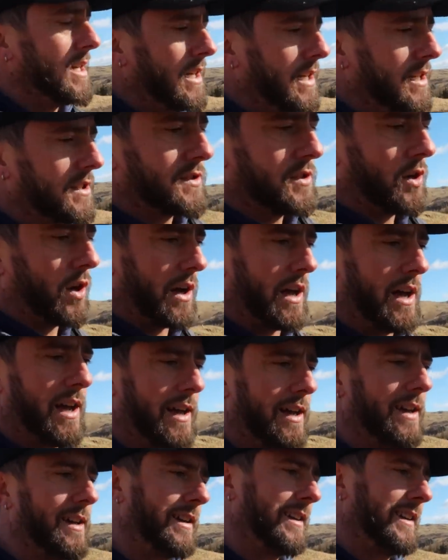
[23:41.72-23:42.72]
it's not,
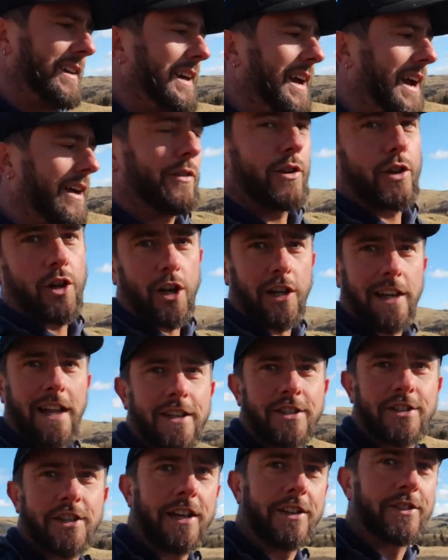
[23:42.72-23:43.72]
I've only got
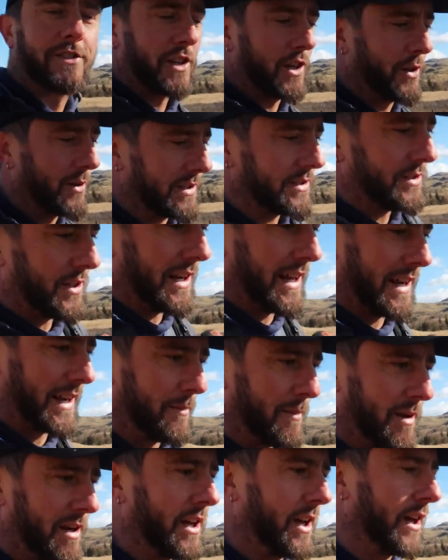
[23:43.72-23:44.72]
Lanshan too, it's not like
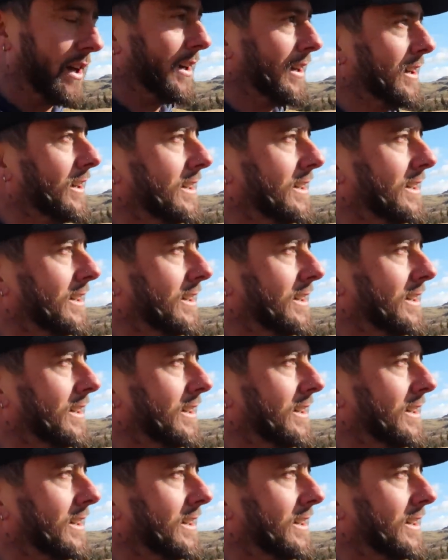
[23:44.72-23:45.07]
I'm in a,